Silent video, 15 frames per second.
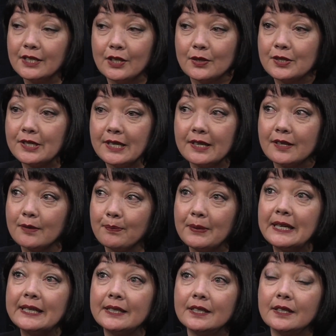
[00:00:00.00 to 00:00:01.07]
she's
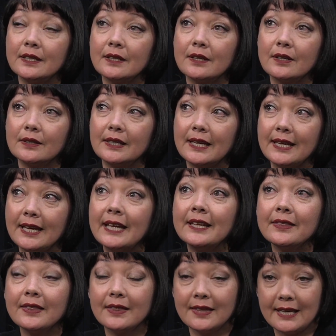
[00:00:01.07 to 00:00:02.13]
been
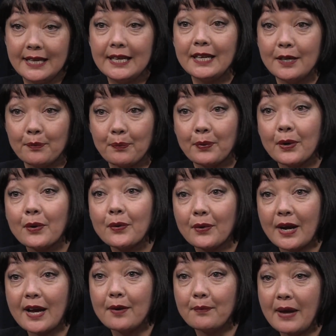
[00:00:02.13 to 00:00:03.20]
in the HEAP
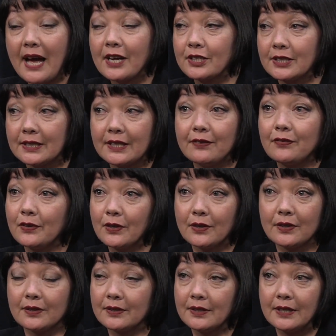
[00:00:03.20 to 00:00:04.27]
program actually
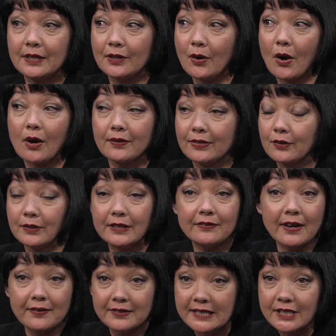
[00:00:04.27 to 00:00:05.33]
for
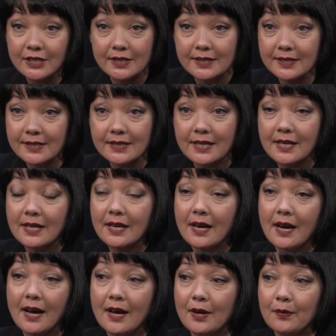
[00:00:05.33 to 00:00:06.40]
35 years.
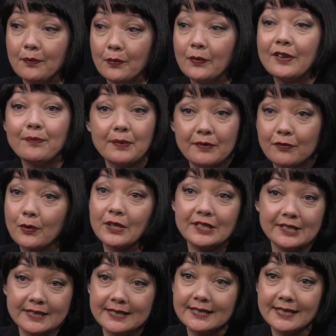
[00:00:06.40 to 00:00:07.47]
We've been
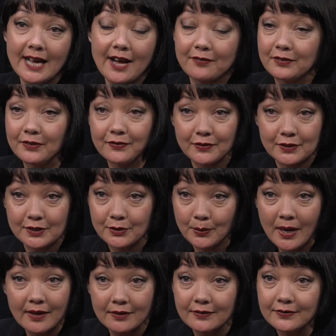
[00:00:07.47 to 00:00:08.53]
fortunate to have her for
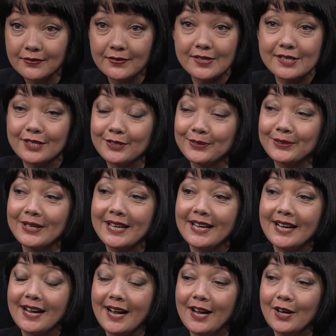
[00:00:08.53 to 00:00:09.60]
12. So
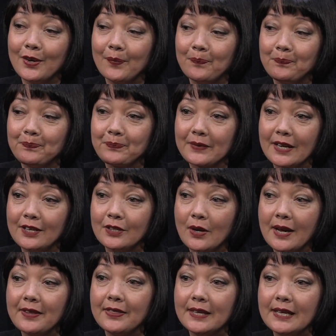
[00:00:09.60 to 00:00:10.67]

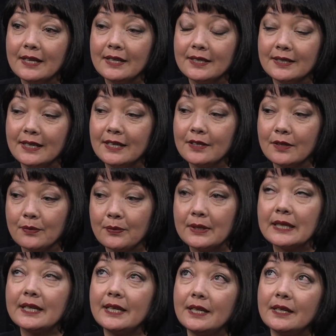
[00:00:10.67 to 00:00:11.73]
I think it's
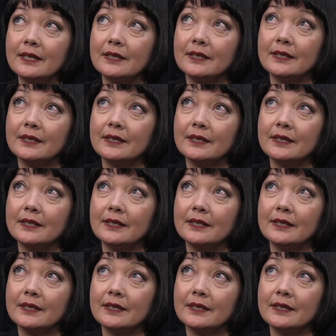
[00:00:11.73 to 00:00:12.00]
really